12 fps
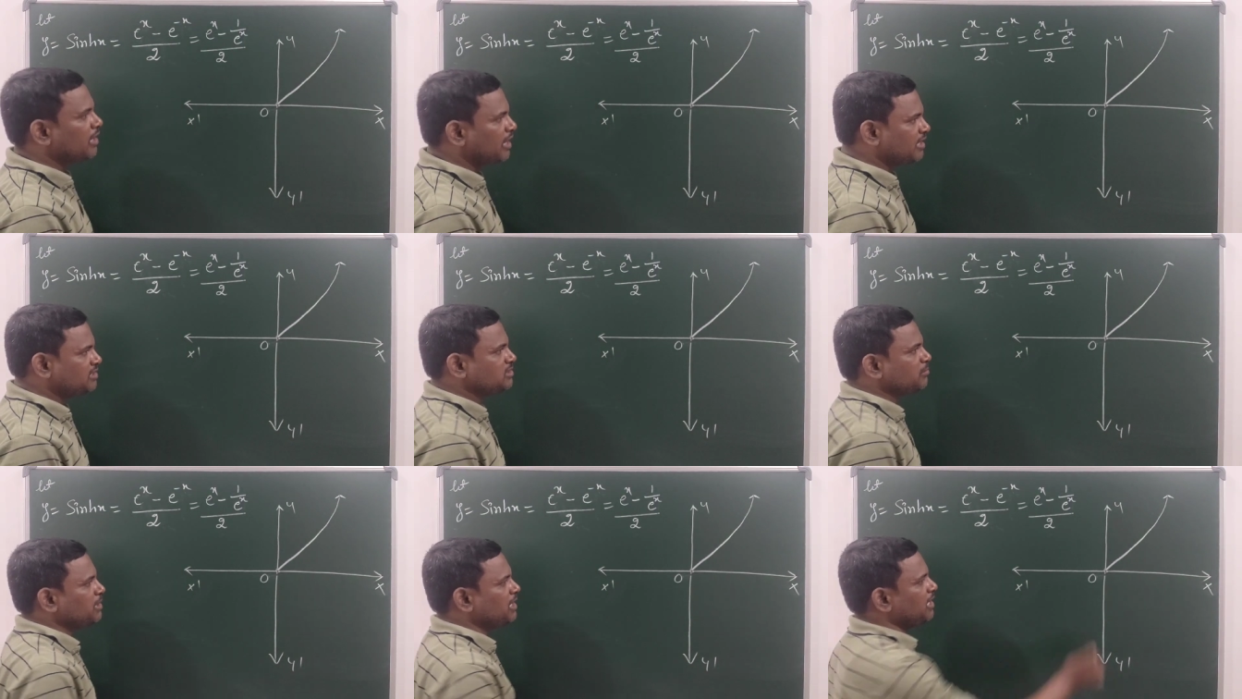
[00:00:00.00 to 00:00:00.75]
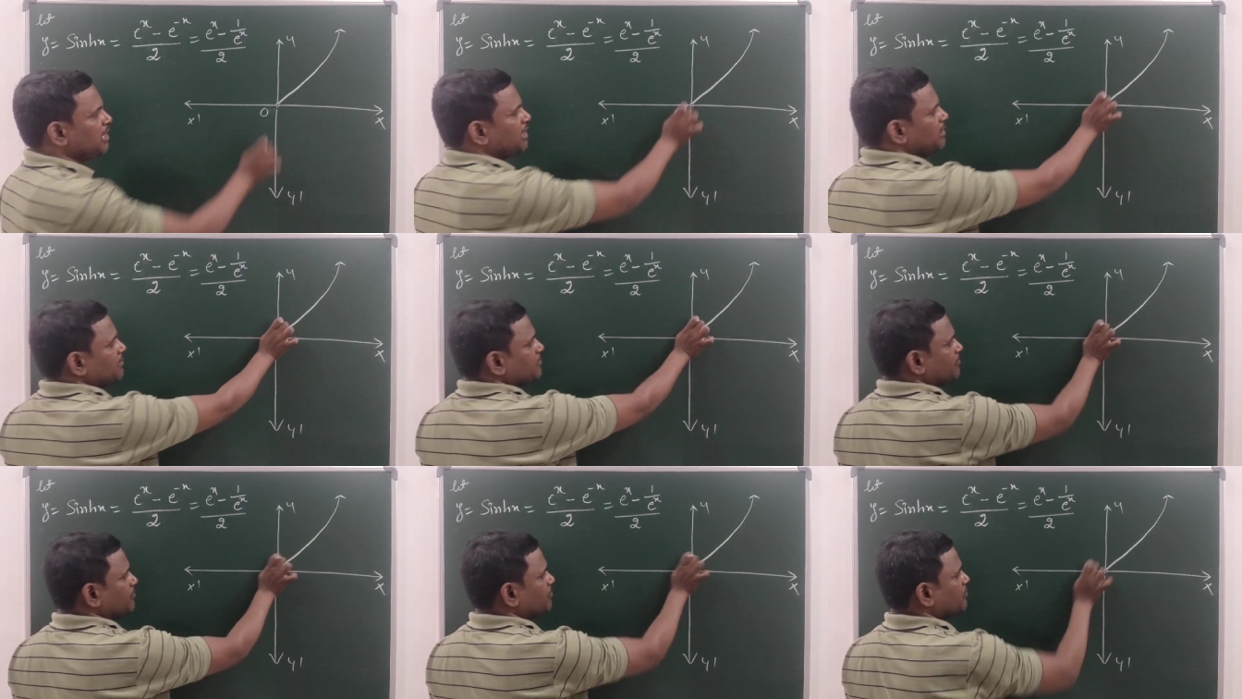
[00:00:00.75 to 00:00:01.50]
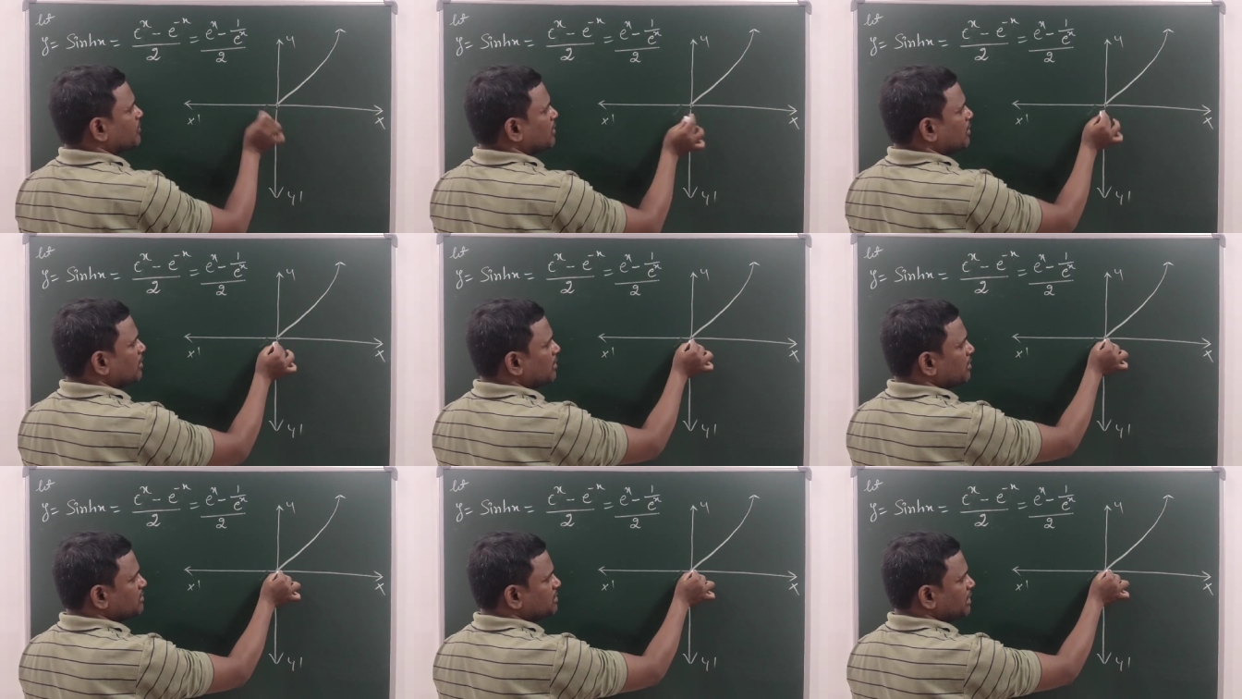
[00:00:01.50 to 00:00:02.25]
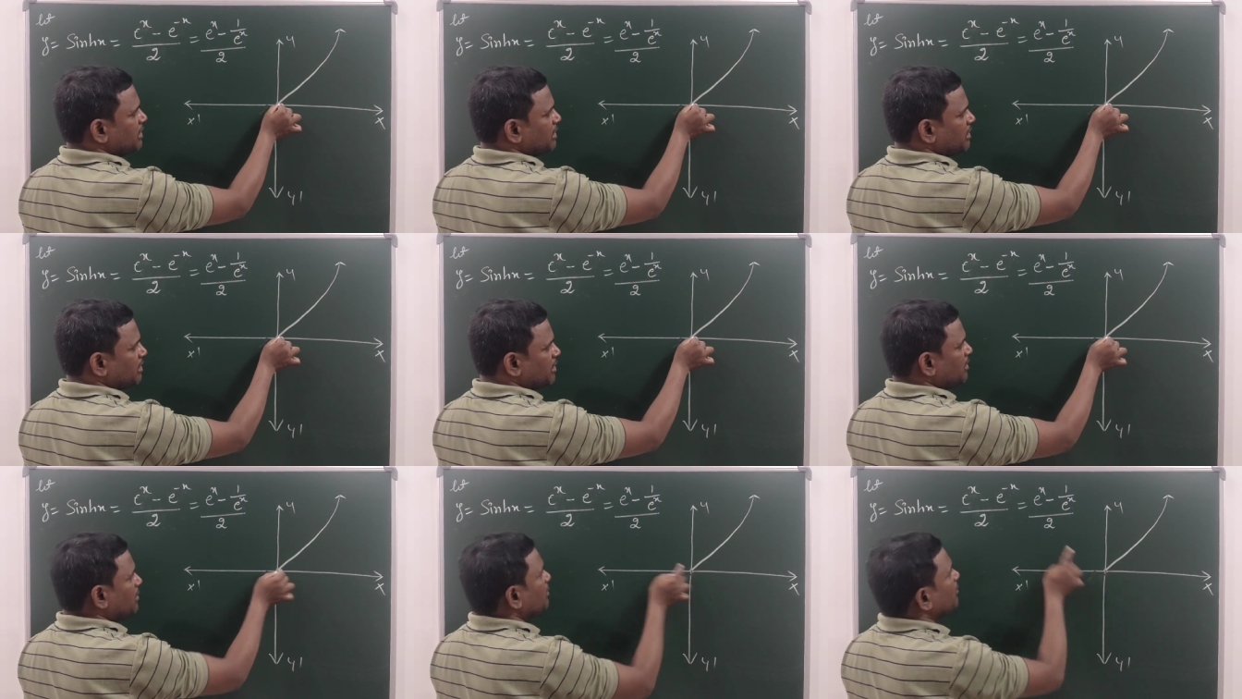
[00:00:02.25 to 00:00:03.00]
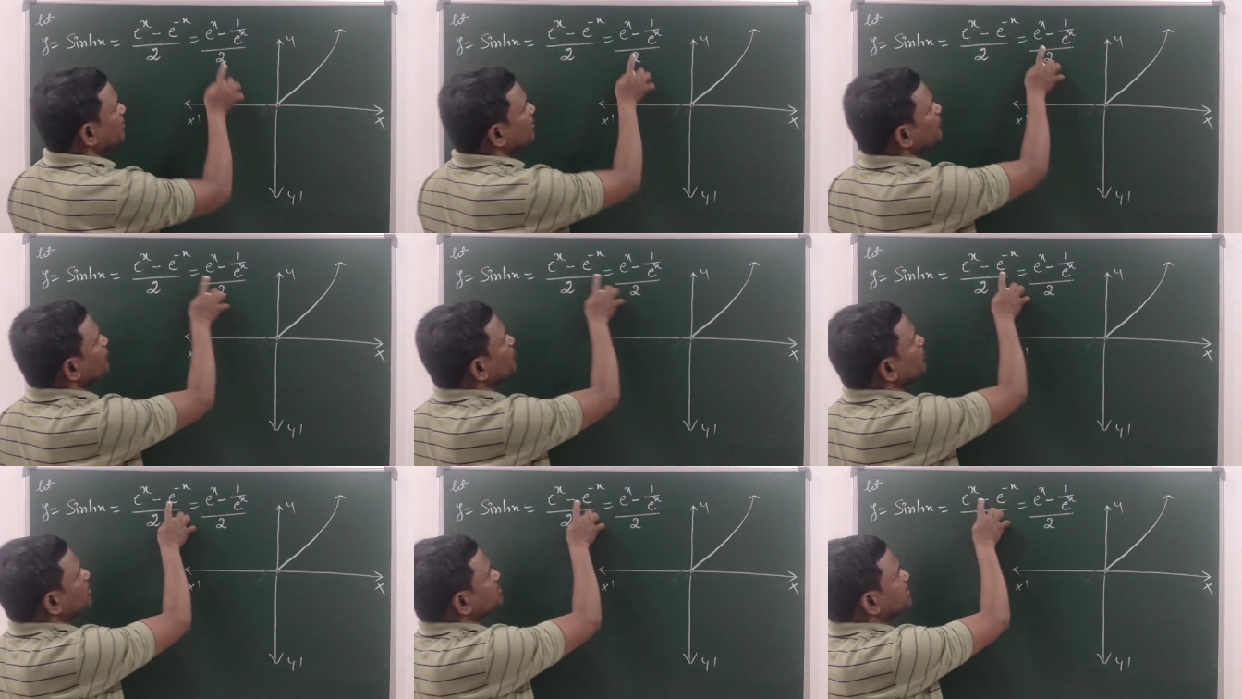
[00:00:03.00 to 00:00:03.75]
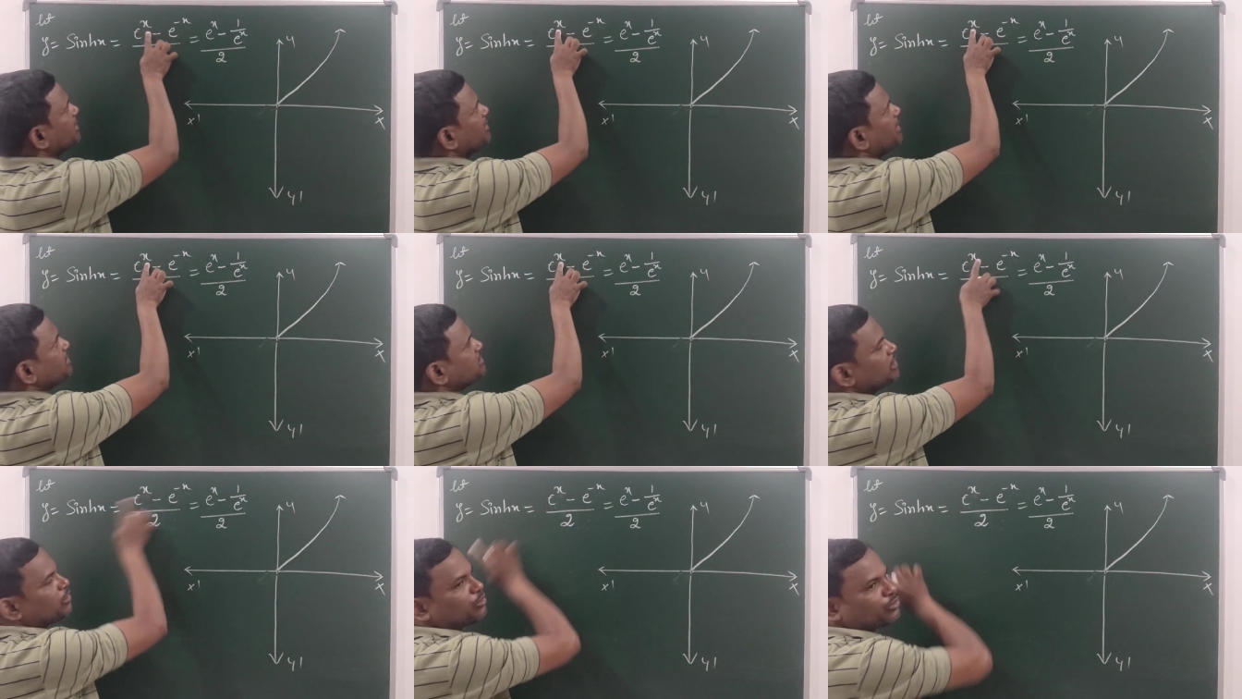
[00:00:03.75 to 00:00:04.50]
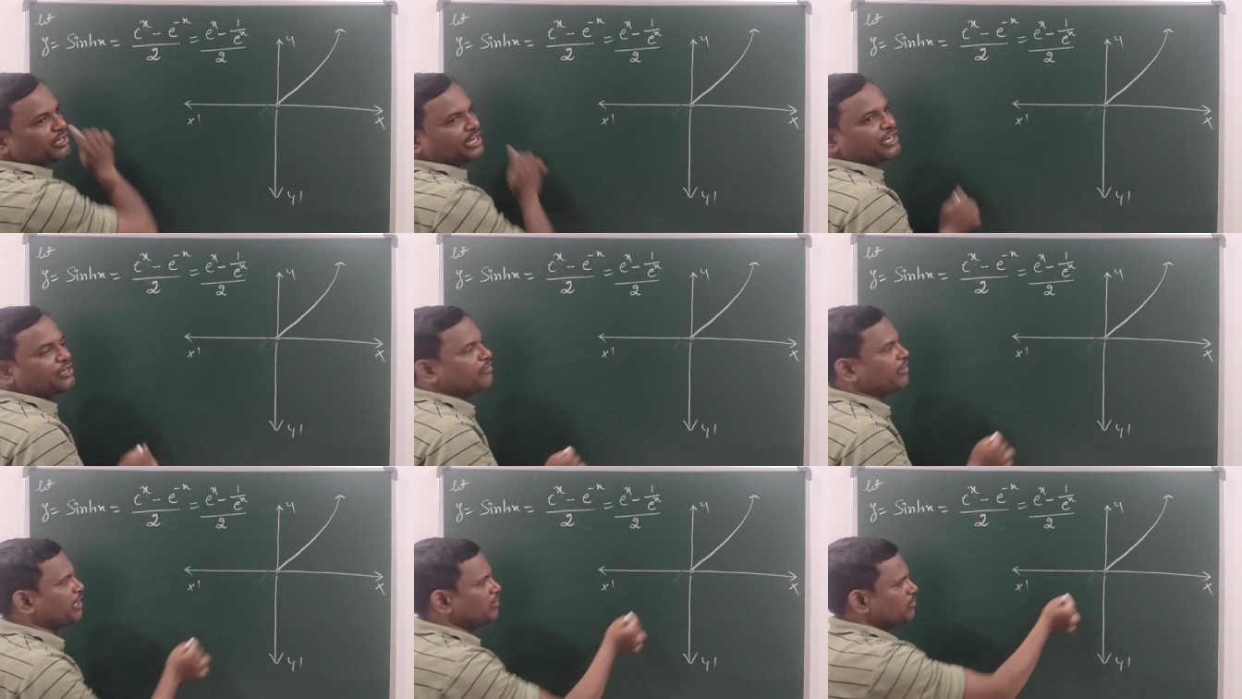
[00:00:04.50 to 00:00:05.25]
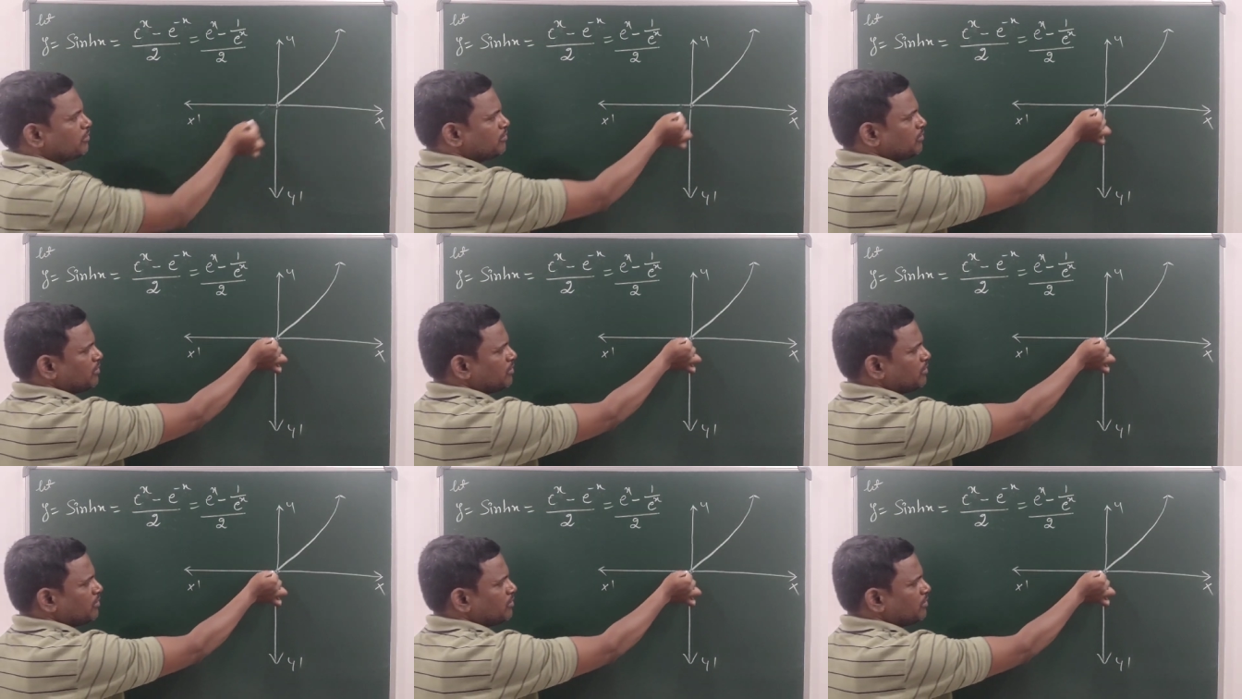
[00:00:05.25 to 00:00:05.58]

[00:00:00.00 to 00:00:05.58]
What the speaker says: And similarly, see, if you assign x equal to negative value,